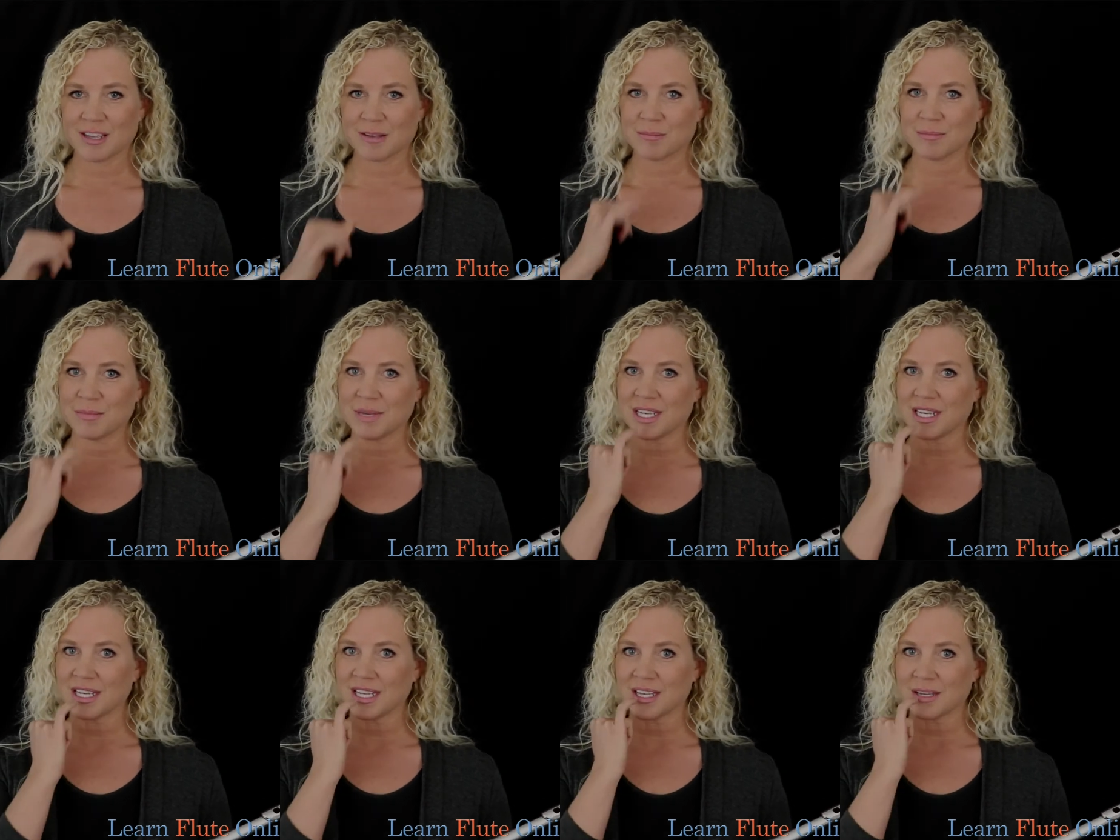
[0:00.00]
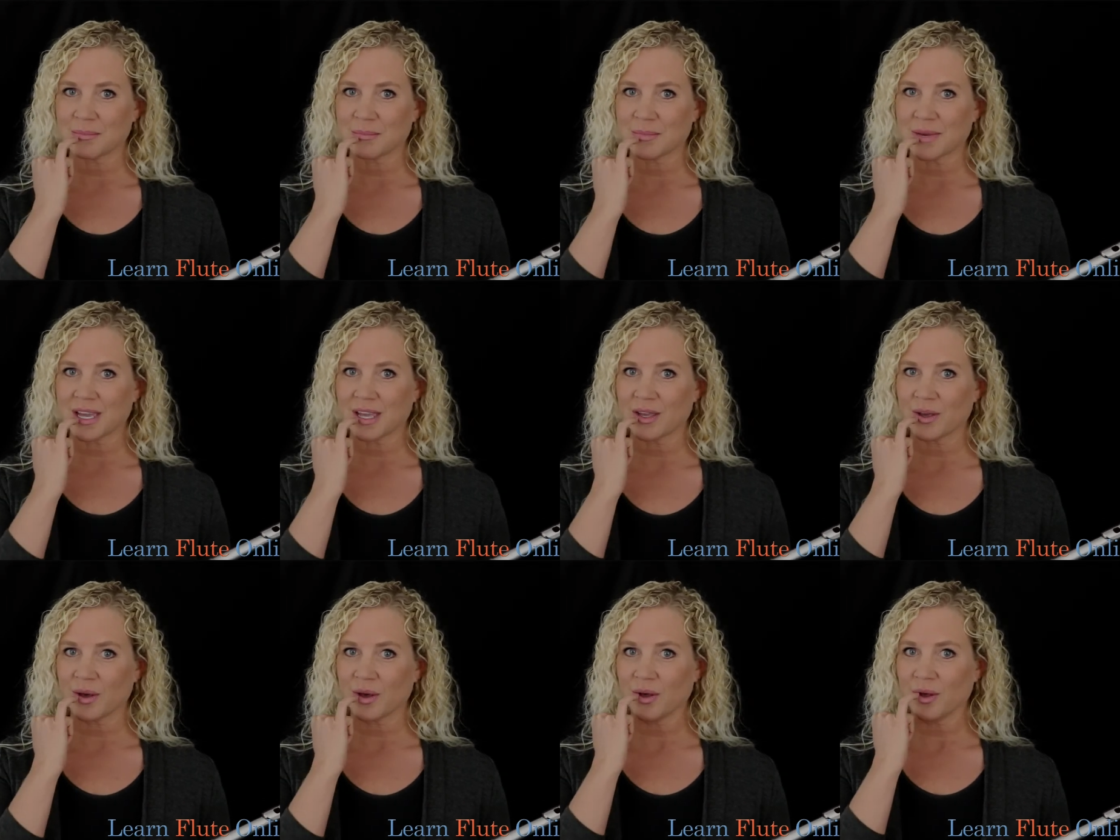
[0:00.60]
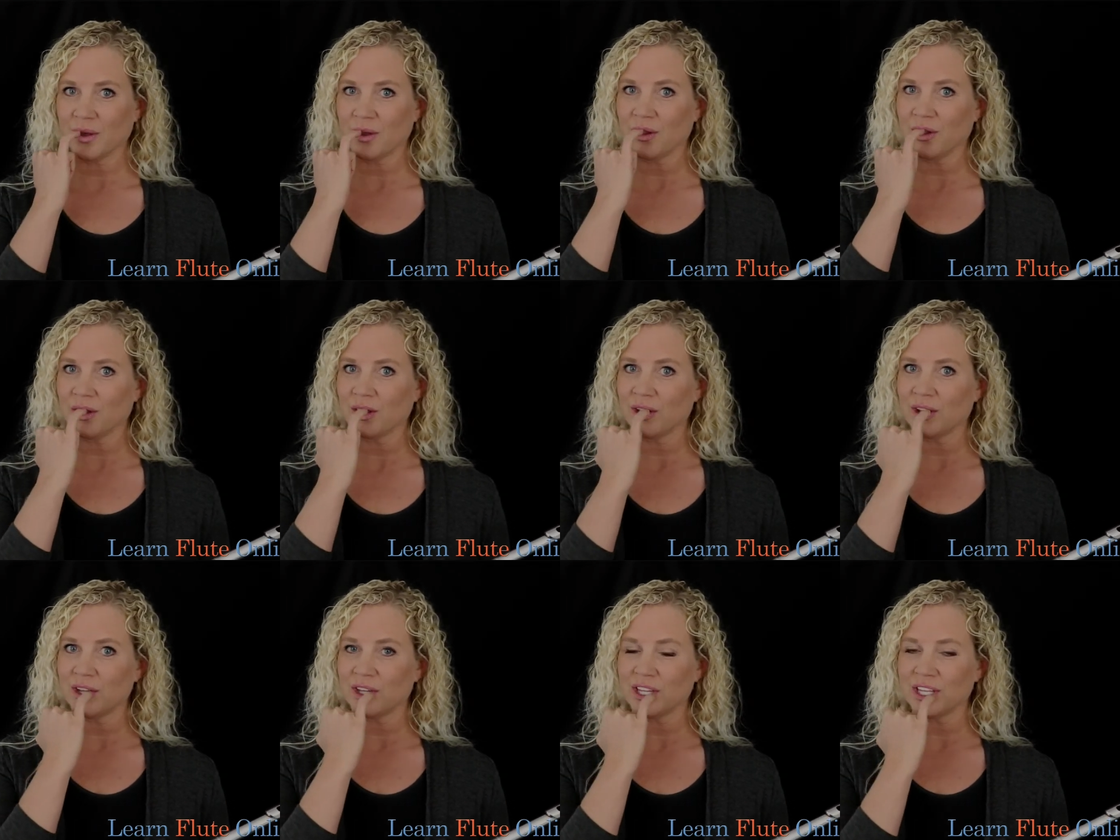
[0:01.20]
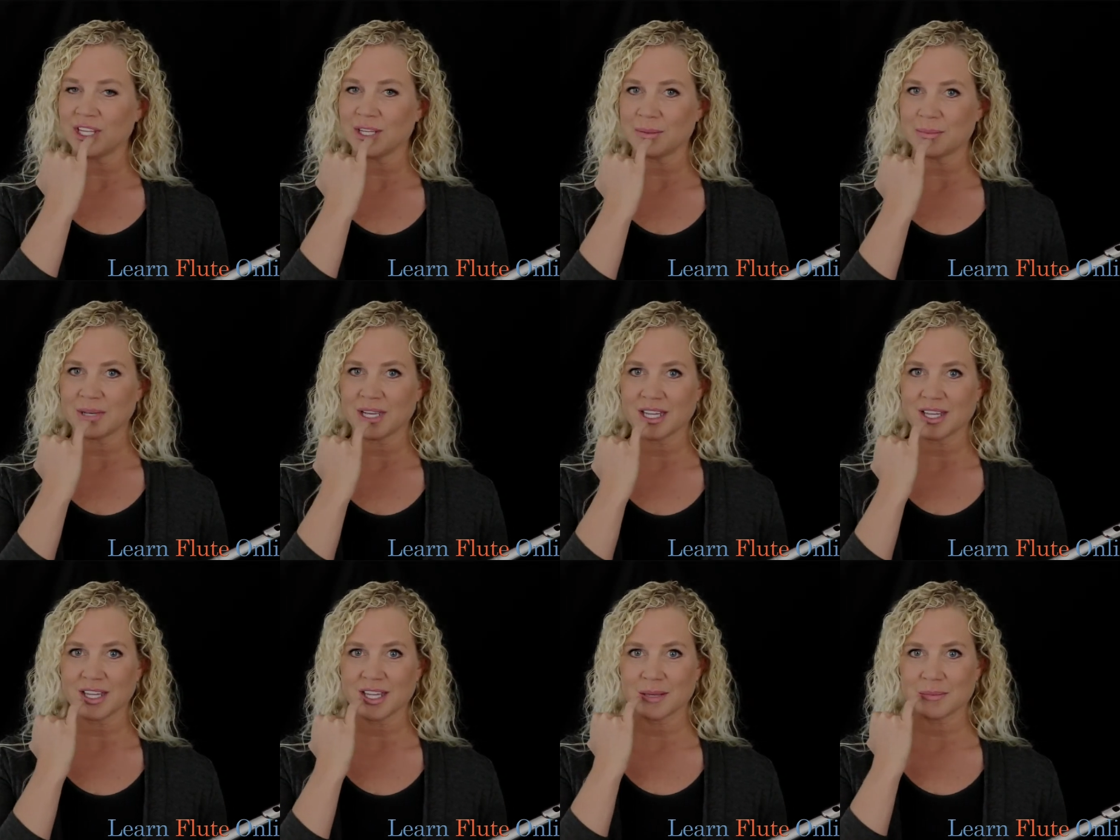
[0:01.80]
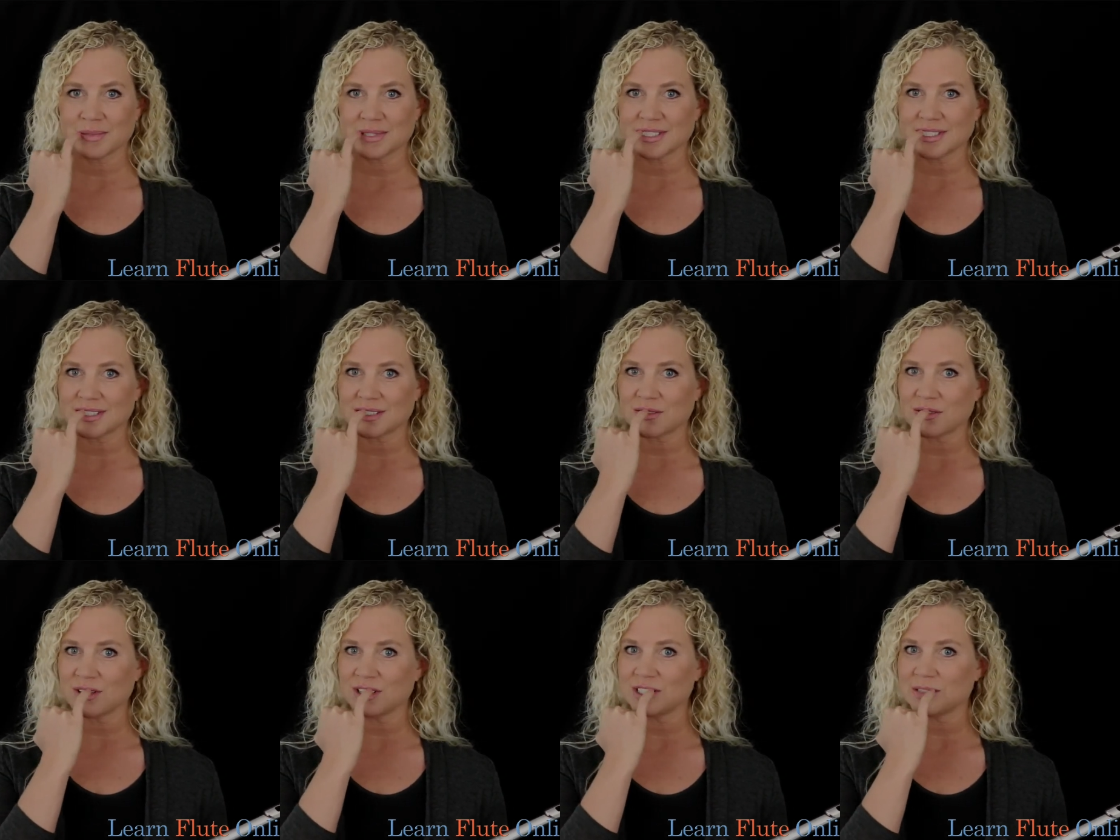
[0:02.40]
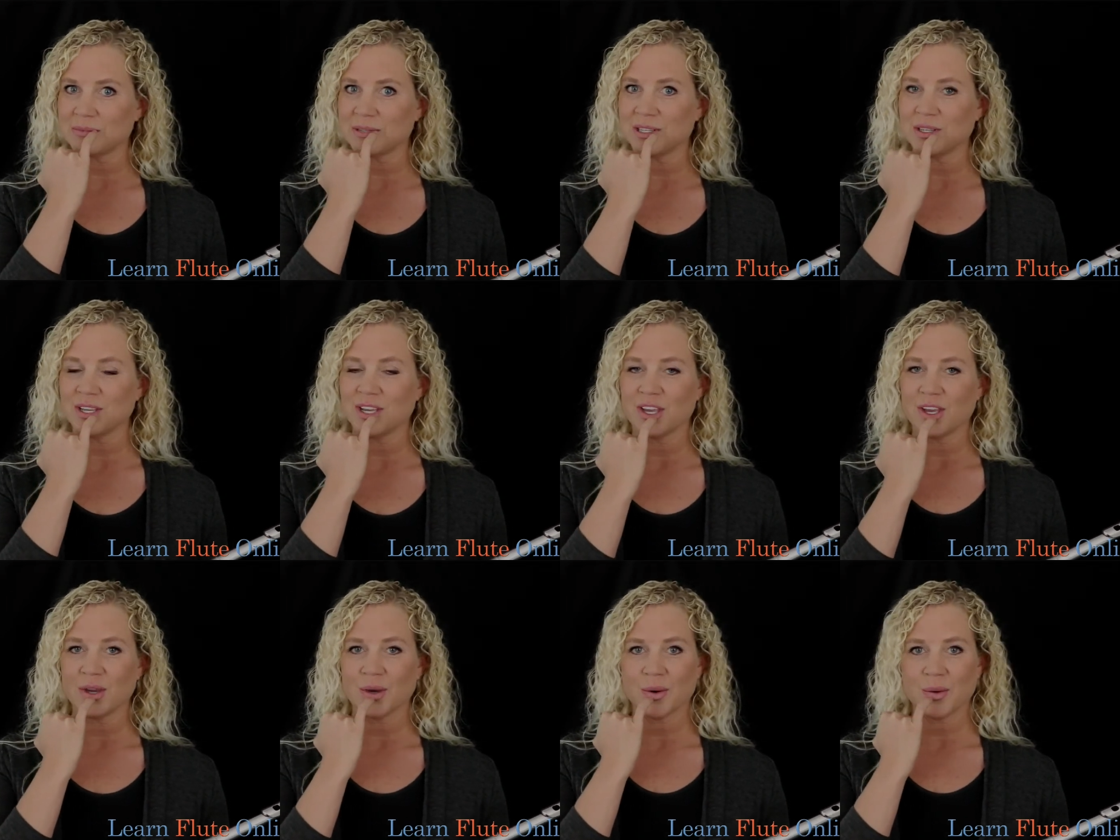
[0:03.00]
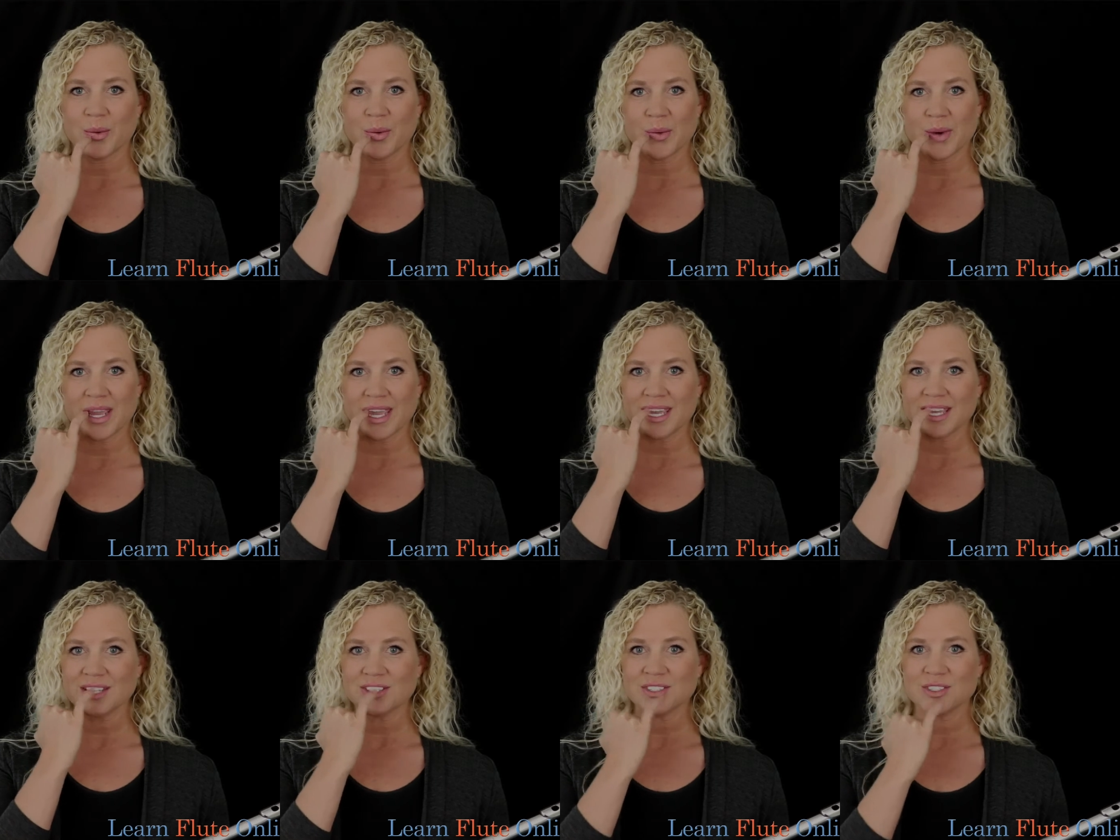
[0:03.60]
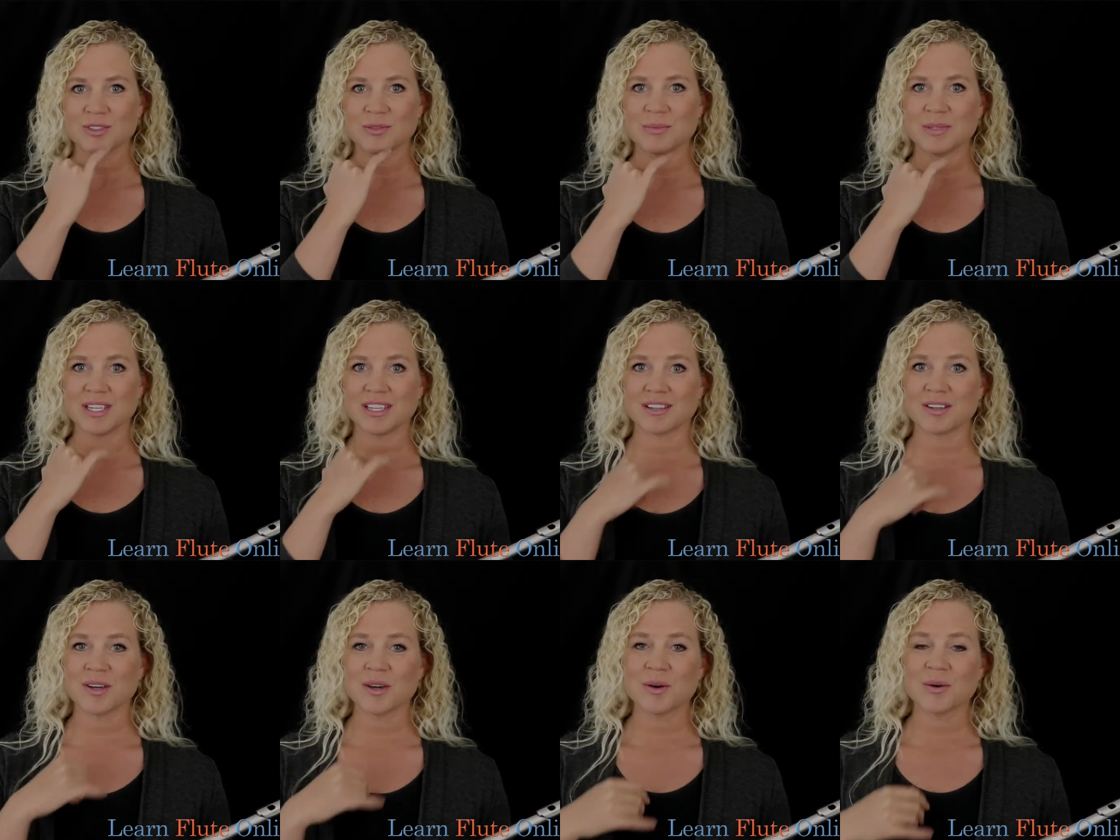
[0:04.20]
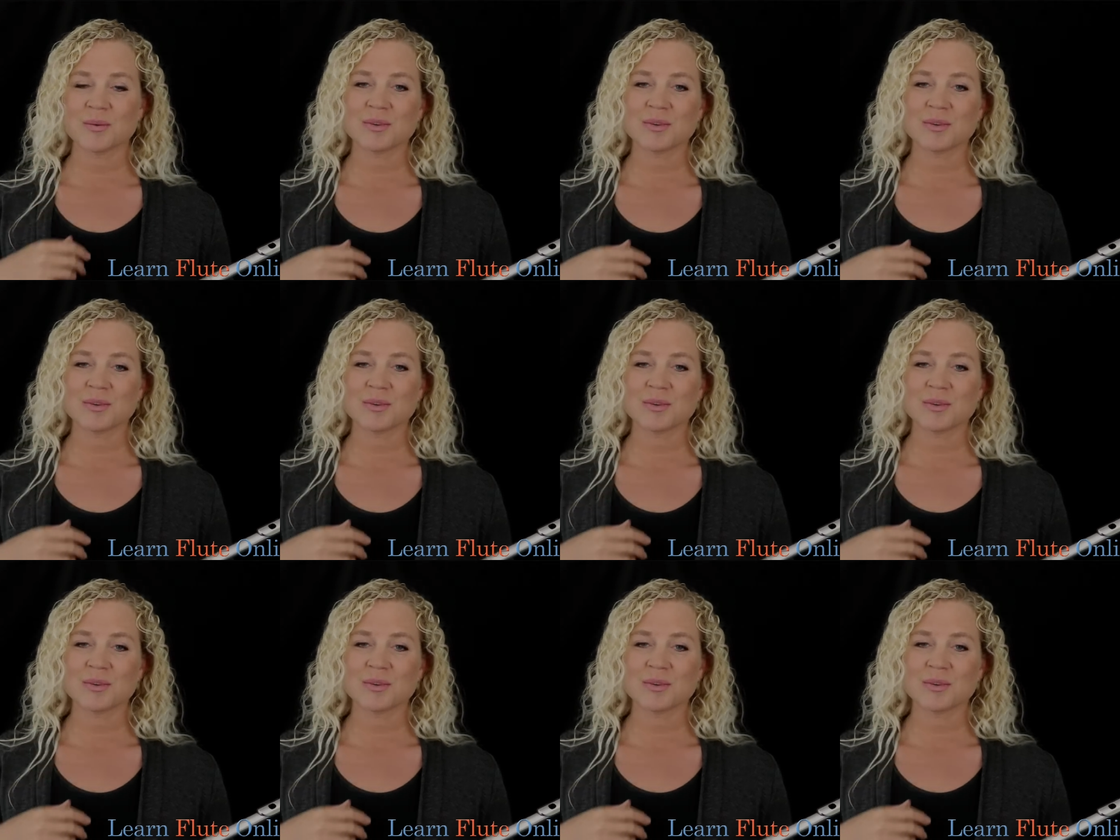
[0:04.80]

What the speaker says: meaning my hole in my lips is going to be way too big,